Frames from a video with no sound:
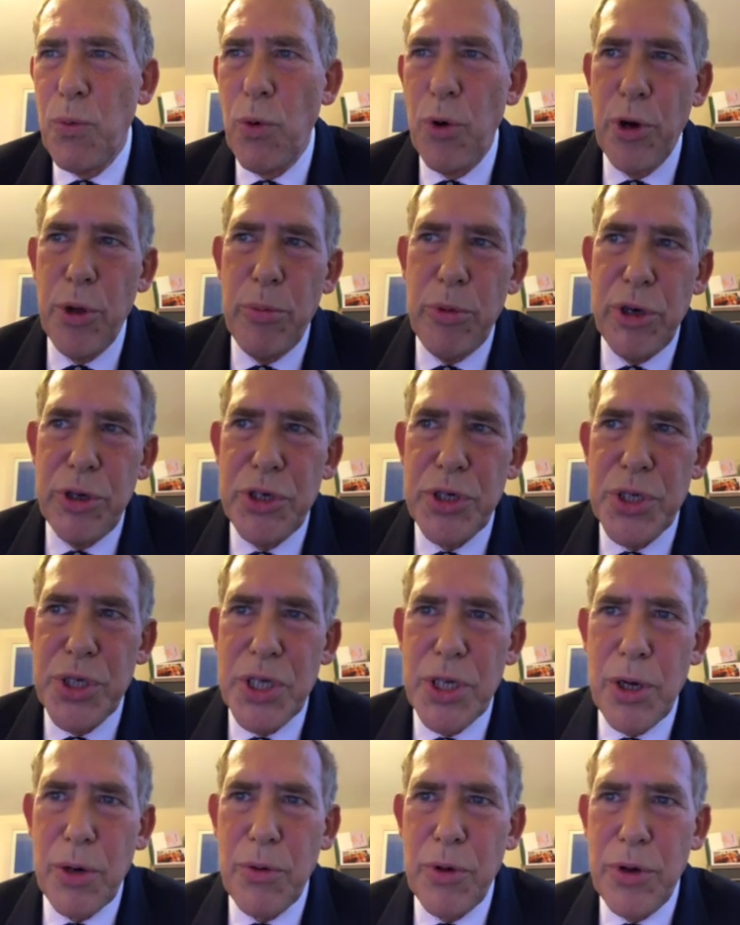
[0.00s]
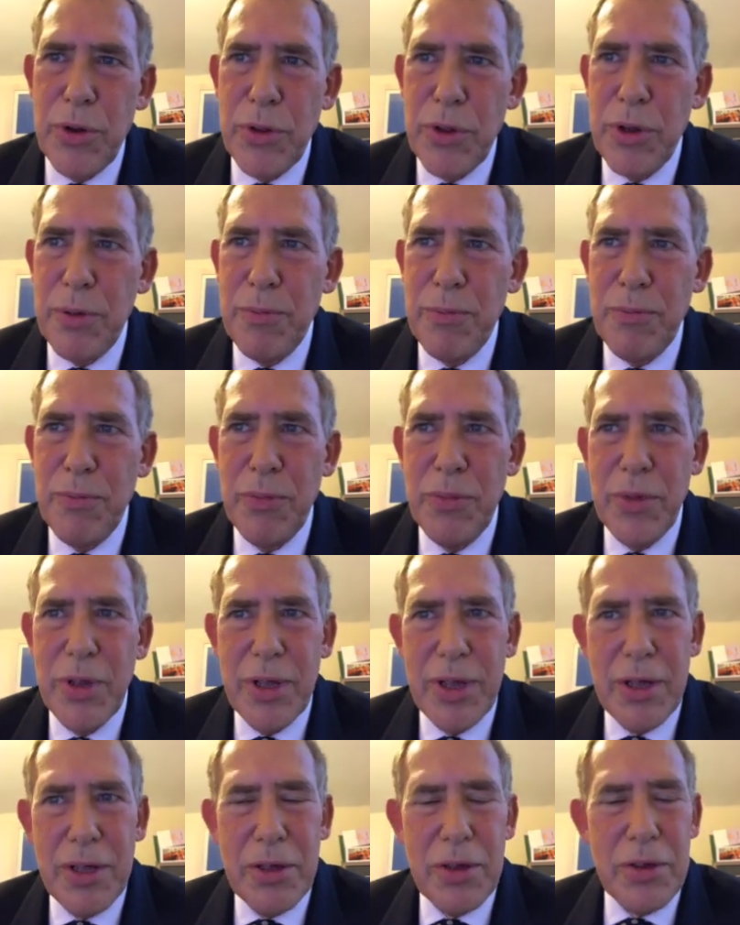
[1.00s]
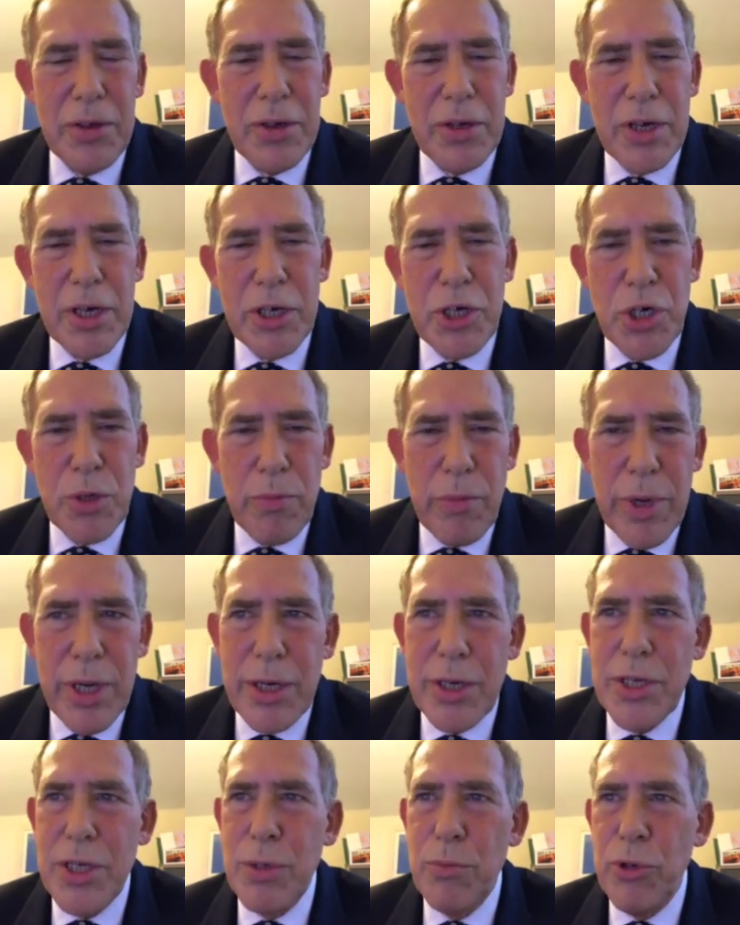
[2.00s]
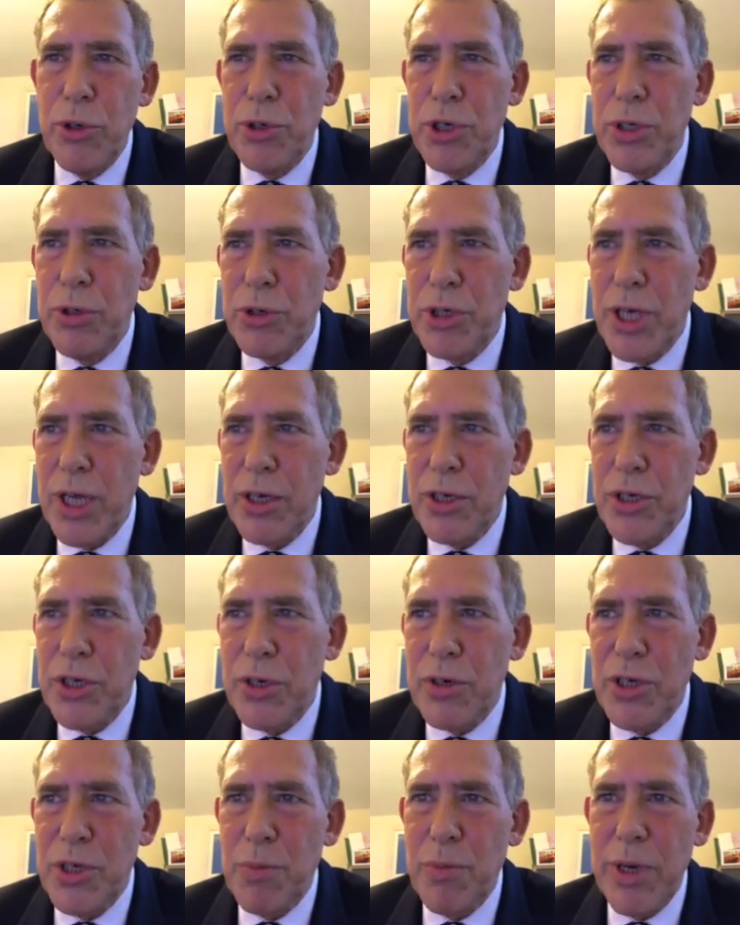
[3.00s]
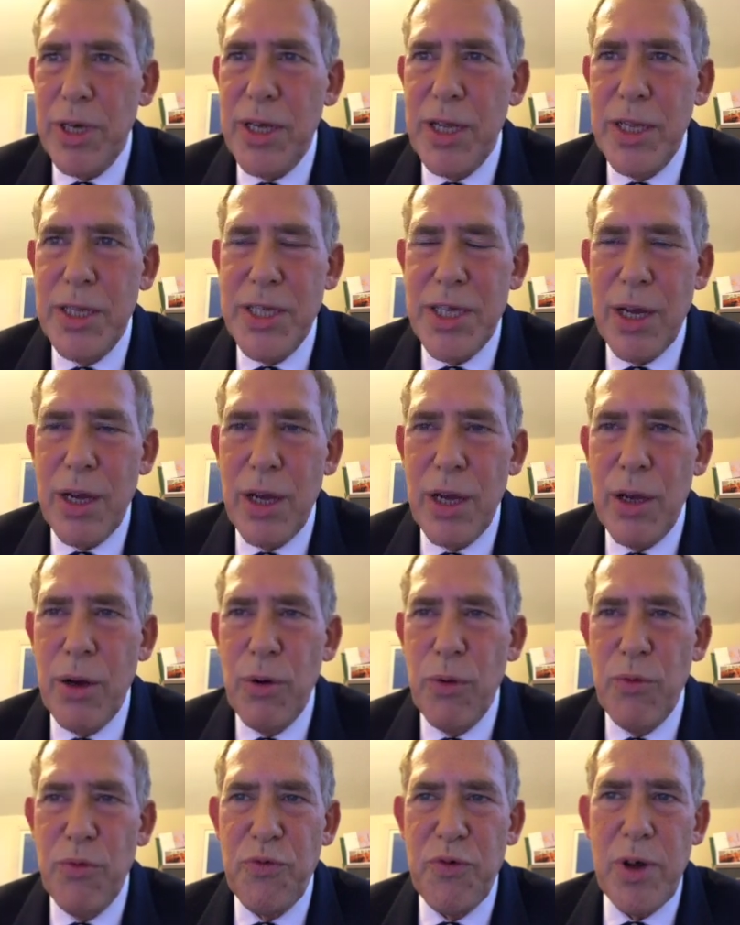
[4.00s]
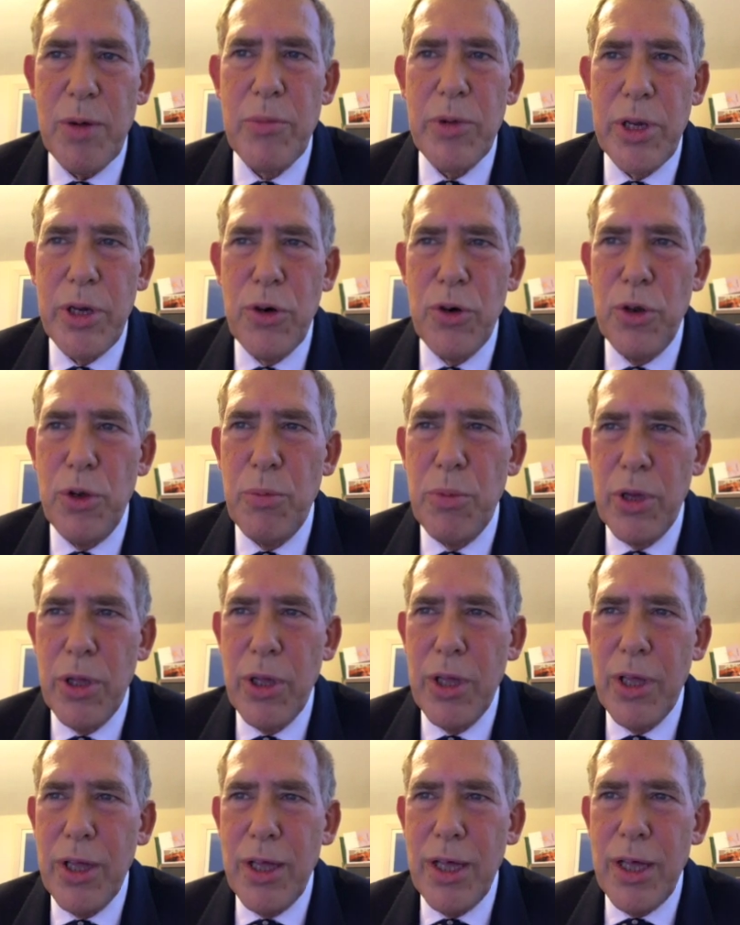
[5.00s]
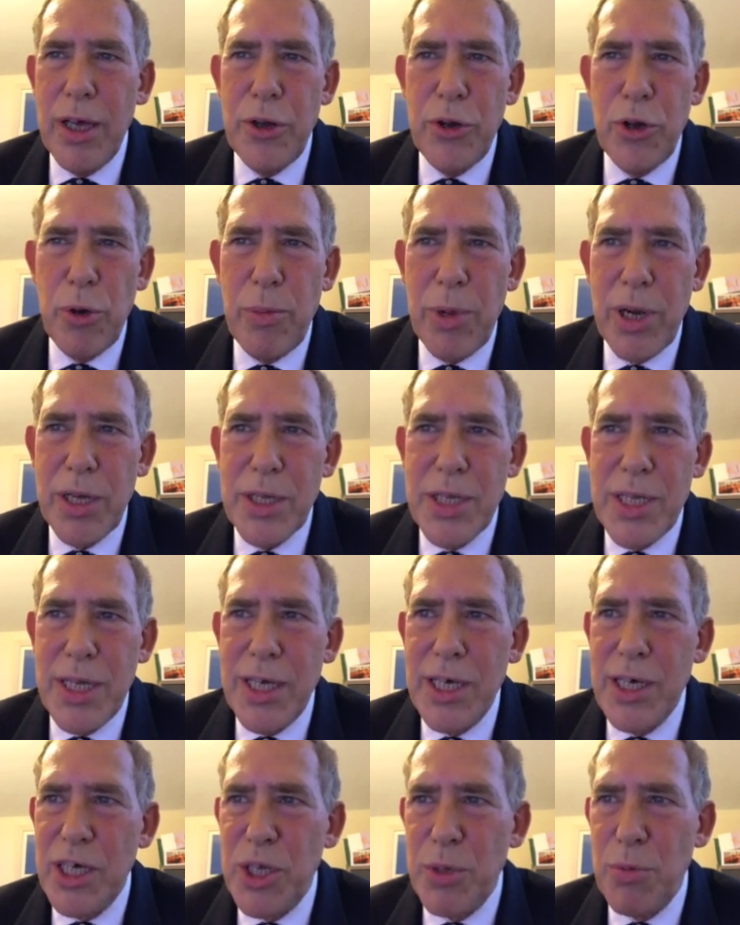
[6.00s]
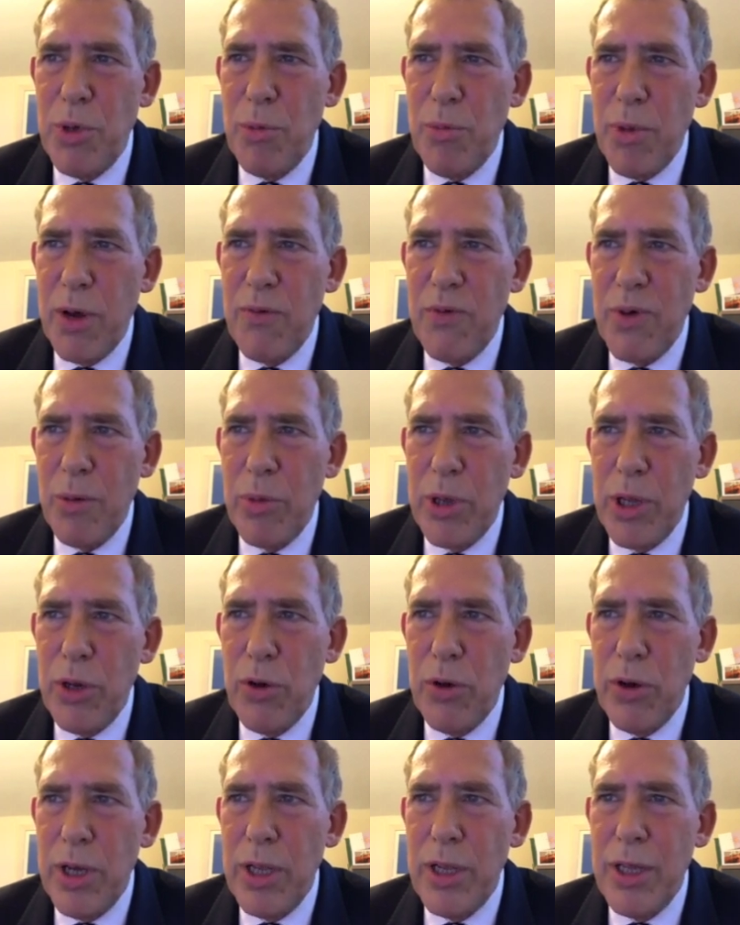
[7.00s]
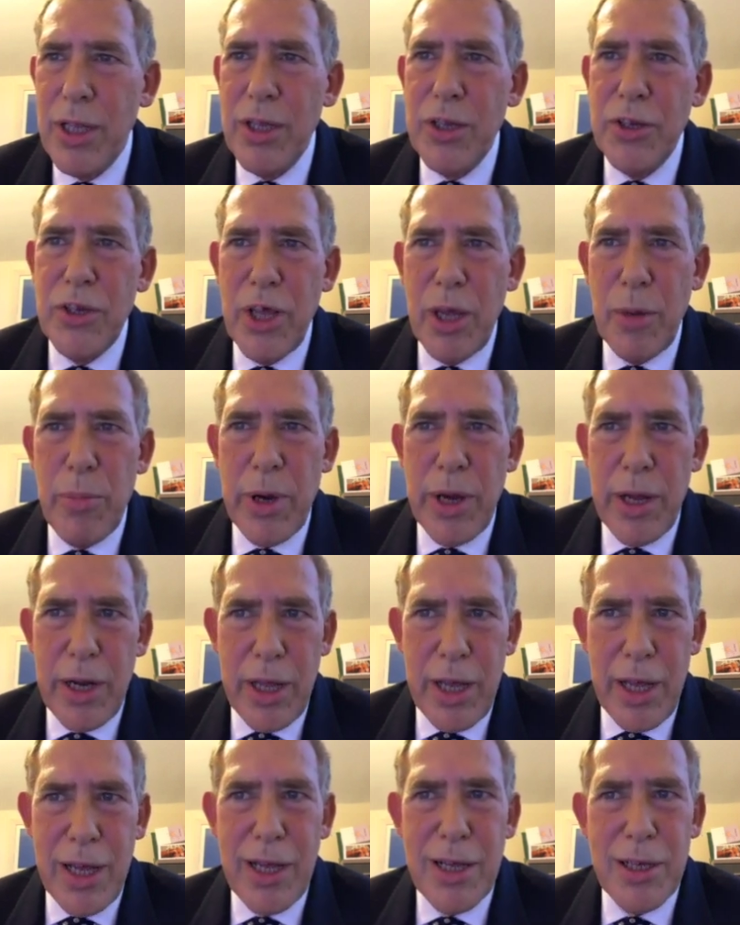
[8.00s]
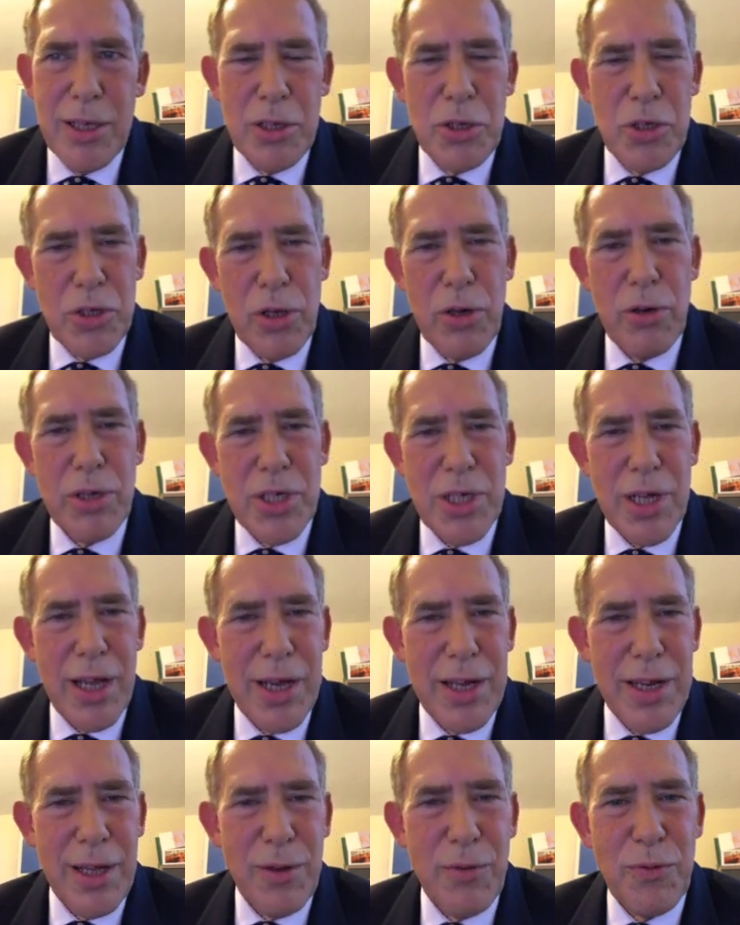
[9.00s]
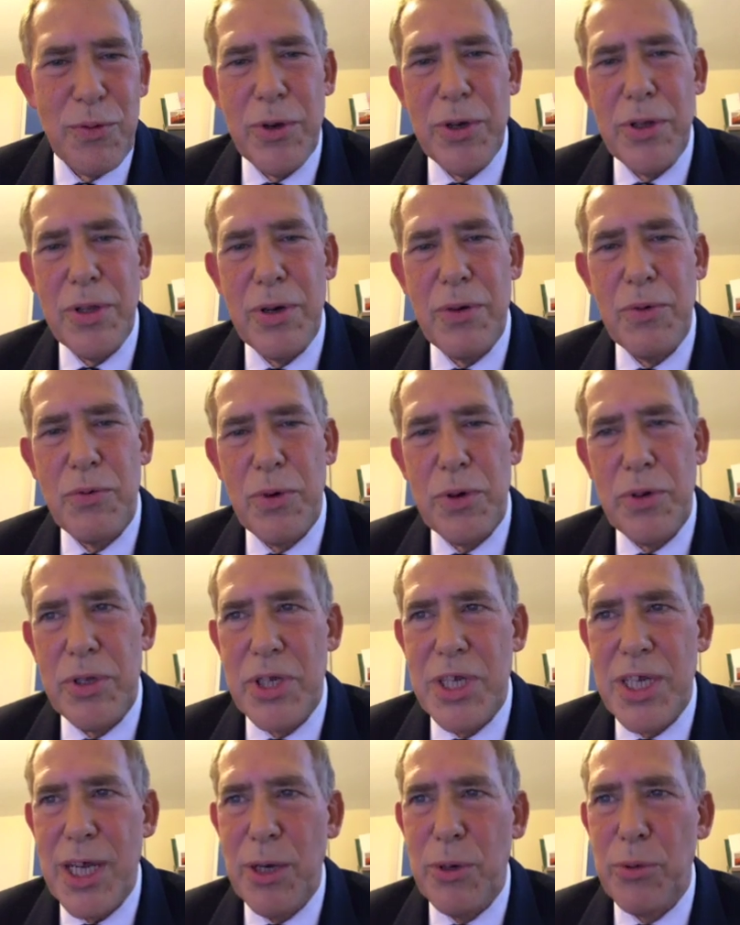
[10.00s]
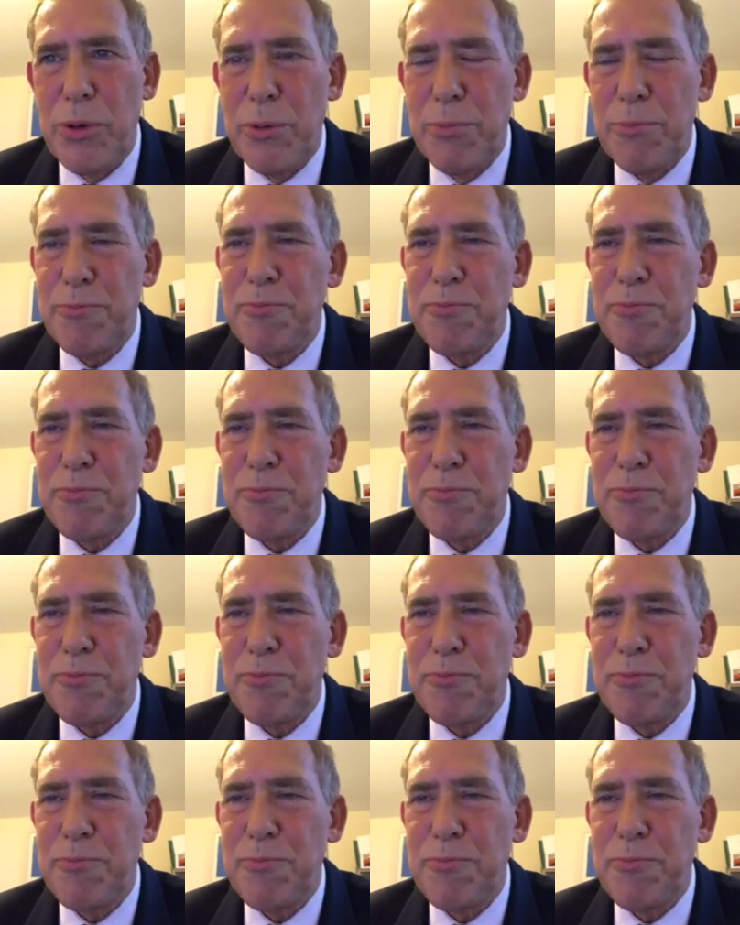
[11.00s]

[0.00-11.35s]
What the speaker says: one emergency or another, a tremendous emotional challenge across my entire family group, and normality as me and my family know it, day by day, slowly sliding further and further south.